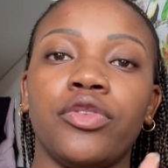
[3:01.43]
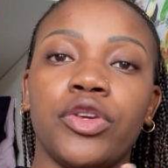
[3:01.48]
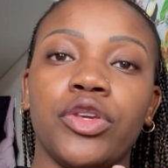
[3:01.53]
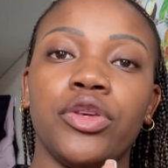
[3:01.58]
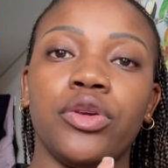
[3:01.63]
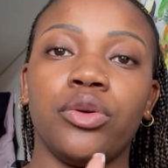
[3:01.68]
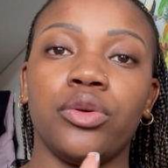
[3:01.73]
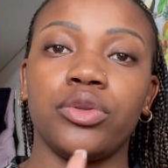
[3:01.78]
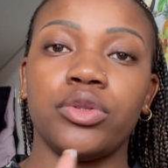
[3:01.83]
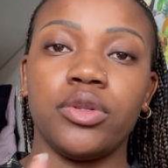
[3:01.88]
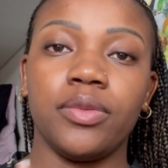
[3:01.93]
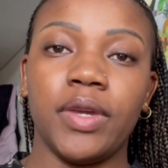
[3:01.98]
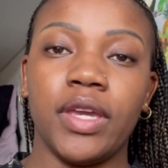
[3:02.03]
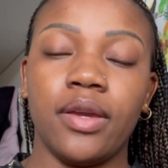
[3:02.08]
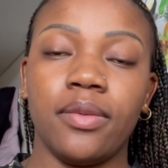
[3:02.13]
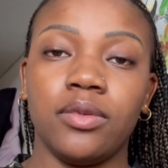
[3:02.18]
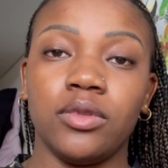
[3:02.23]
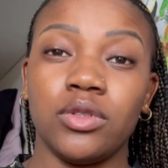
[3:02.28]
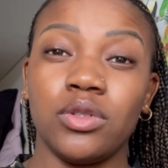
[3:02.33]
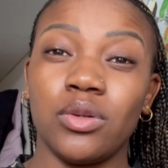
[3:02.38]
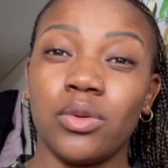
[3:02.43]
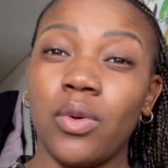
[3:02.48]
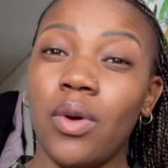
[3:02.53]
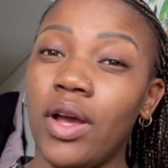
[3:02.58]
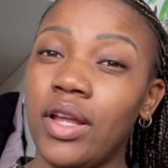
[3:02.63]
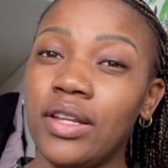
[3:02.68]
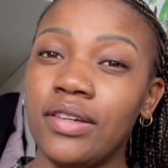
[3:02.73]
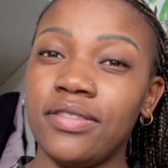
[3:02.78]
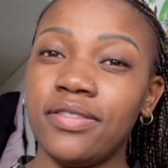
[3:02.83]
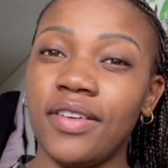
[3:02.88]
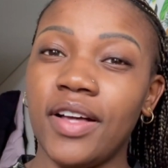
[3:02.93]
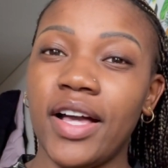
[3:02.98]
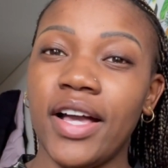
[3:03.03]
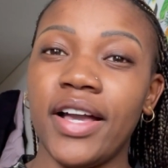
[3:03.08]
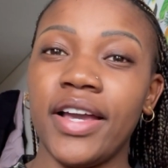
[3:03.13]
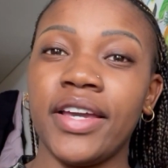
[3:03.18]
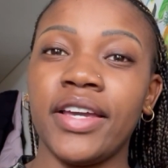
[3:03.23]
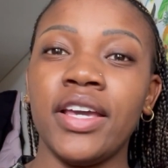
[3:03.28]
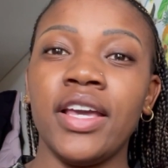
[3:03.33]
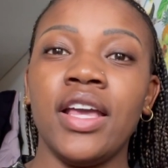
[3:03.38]
you to be able to
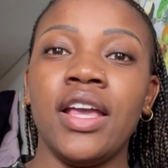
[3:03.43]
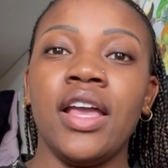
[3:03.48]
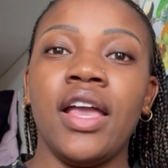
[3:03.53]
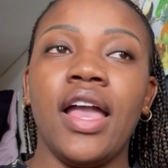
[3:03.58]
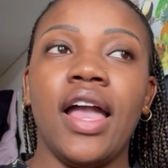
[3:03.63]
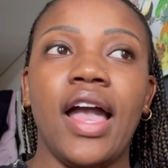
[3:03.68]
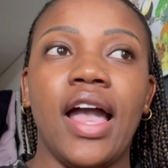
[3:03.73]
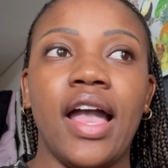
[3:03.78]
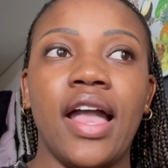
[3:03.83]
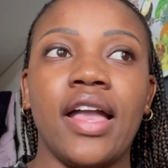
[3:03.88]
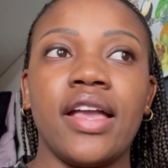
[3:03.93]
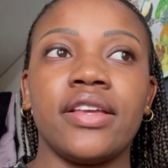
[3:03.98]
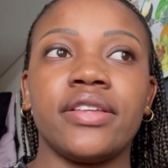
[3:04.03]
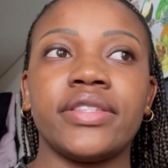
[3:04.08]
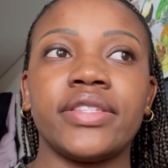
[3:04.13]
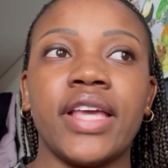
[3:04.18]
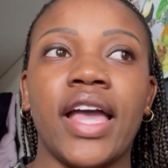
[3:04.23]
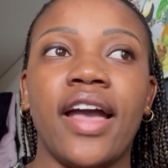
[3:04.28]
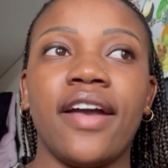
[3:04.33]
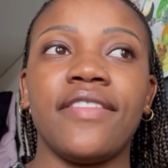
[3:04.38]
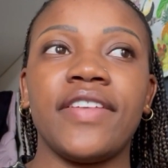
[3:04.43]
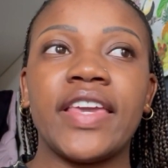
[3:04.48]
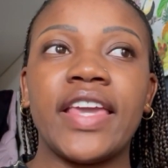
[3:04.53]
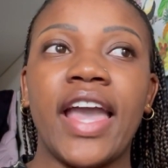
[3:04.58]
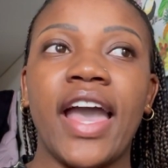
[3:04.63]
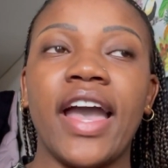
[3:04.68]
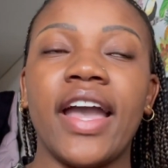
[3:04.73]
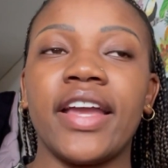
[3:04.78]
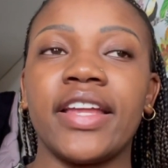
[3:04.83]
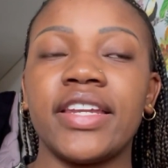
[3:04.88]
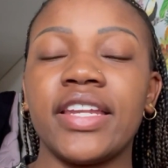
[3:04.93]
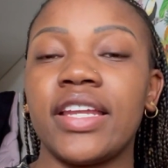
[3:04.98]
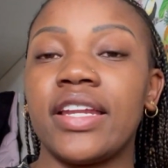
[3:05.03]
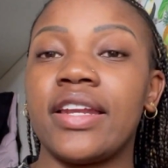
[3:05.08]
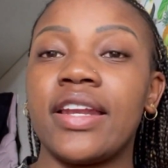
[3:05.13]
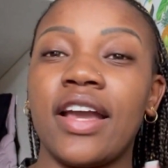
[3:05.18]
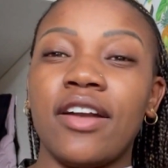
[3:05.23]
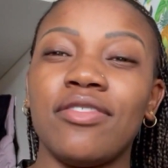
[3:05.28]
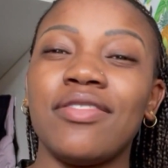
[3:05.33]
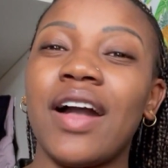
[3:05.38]
qualify, as having had
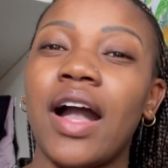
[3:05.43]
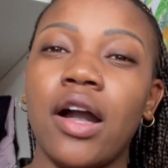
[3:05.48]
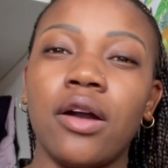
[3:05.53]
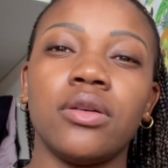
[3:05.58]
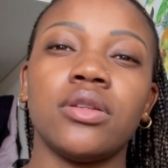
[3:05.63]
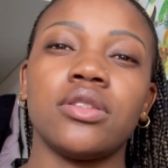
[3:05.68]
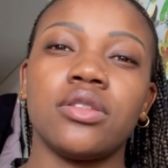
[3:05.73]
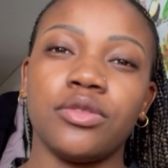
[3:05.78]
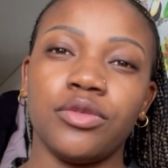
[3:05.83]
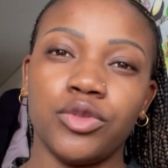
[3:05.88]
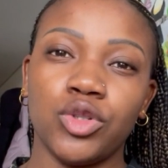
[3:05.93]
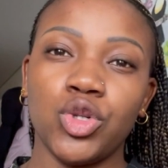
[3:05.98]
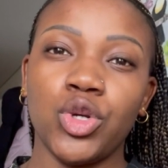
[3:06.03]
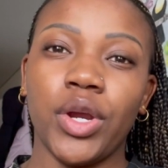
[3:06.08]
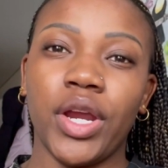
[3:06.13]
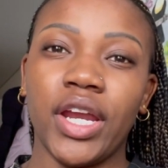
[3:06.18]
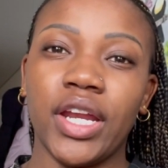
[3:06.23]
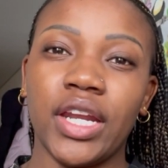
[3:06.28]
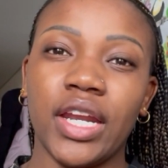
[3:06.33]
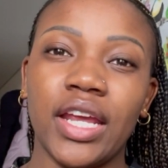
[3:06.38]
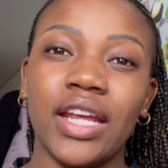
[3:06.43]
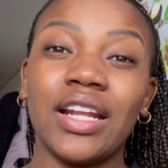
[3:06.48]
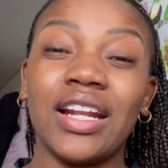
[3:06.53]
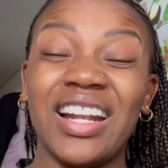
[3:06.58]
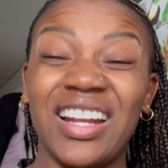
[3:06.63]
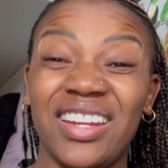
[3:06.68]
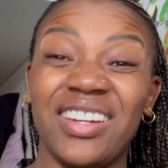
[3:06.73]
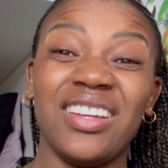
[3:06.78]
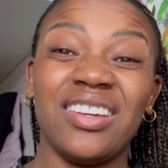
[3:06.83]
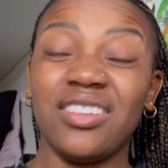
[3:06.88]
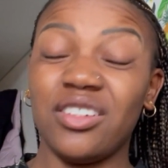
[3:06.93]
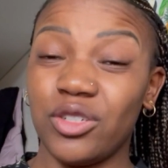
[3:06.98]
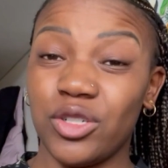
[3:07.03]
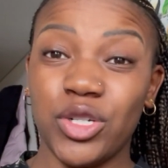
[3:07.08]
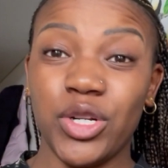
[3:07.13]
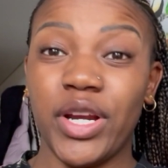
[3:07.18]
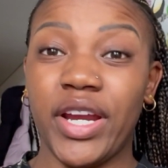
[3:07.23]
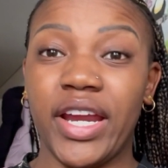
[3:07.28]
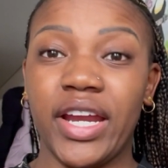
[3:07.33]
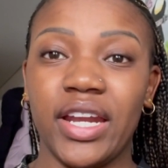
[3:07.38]
enough hours of training, clinical
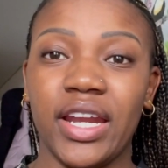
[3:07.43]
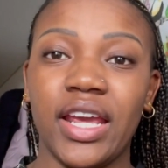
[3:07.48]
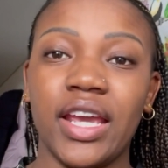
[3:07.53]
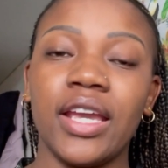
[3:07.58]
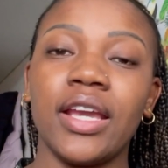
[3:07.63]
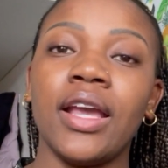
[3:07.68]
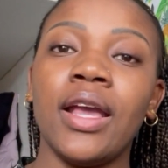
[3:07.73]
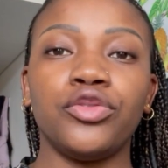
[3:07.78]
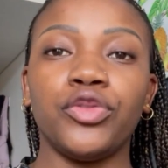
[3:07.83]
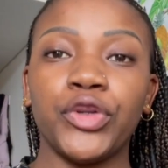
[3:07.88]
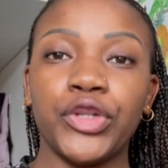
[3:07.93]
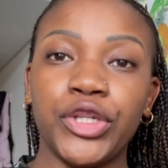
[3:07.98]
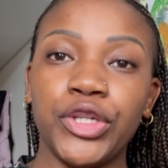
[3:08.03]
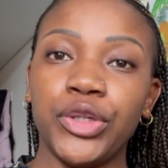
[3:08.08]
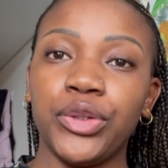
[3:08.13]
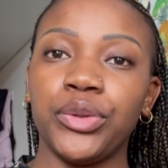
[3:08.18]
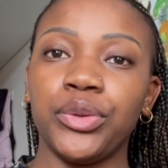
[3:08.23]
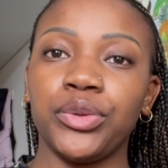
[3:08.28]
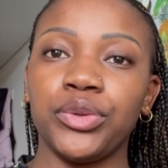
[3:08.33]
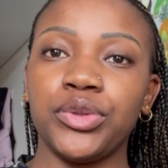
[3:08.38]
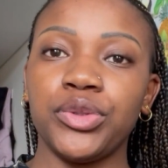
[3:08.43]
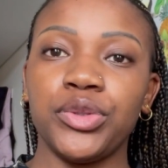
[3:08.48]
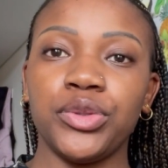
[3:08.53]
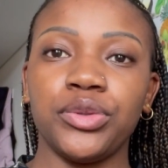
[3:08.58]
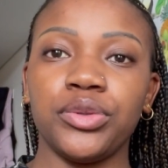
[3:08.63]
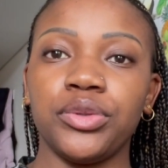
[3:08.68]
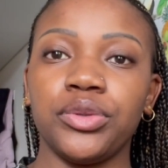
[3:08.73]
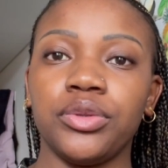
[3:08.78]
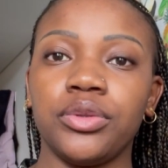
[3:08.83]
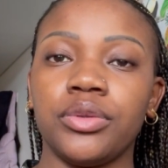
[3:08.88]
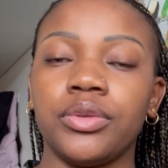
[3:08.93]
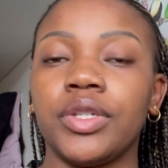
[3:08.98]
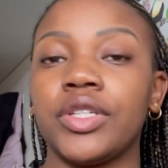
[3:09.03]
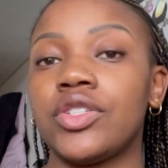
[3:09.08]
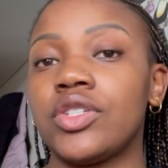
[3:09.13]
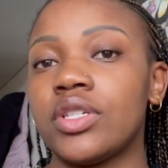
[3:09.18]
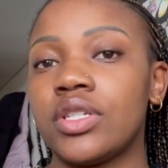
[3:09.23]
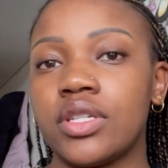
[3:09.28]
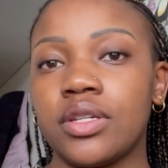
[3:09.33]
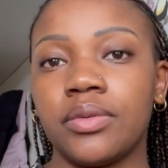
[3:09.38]
training, for you to
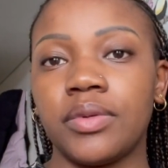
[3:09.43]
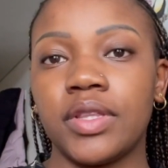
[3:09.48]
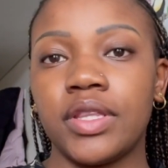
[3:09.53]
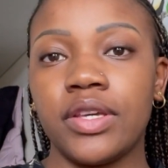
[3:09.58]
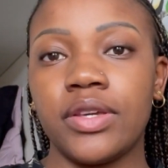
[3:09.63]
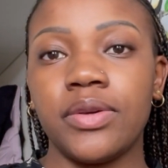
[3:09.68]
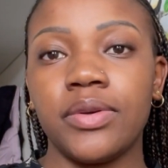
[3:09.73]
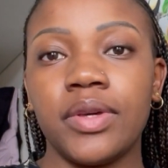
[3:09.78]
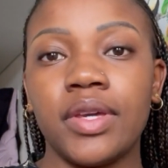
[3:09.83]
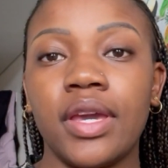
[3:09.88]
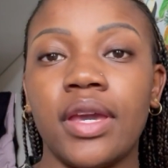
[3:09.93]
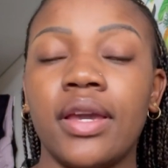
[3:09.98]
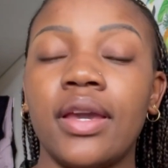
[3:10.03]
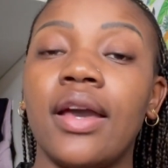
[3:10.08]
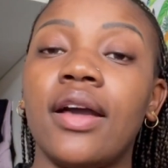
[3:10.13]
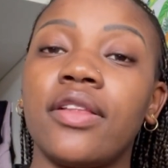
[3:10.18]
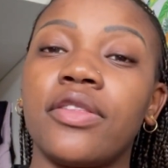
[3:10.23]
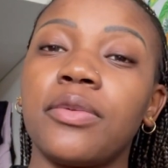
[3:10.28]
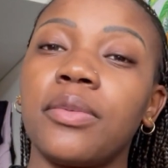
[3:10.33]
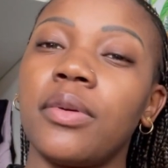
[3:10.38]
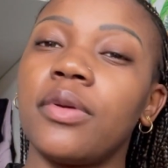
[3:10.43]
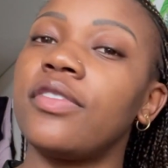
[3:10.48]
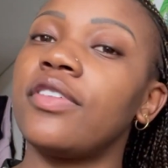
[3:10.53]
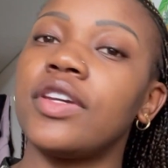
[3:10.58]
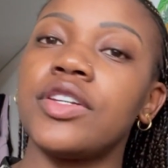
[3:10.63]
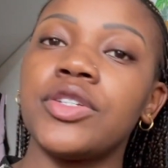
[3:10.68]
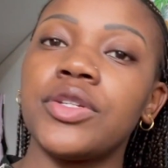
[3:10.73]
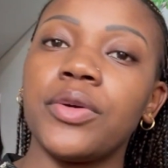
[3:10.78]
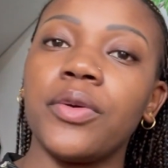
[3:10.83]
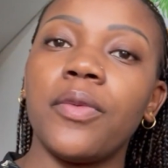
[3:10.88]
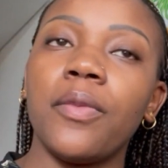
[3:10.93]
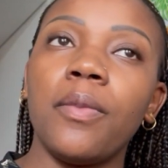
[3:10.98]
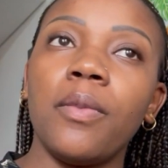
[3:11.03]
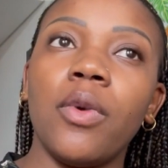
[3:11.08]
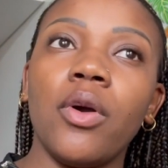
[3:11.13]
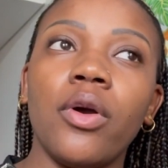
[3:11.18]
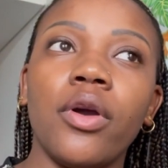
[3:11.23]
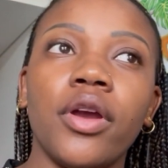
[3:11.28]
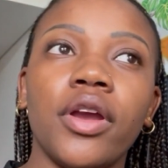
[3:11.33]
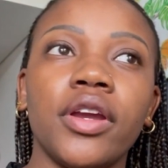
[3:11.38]
register with the UK Health Professional
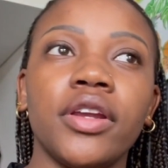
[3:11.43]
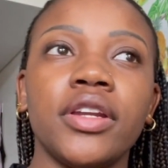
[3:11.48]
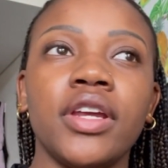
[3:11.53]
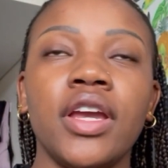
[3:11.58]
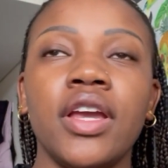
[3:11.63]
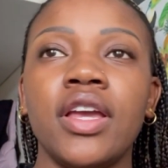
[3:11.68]
Board.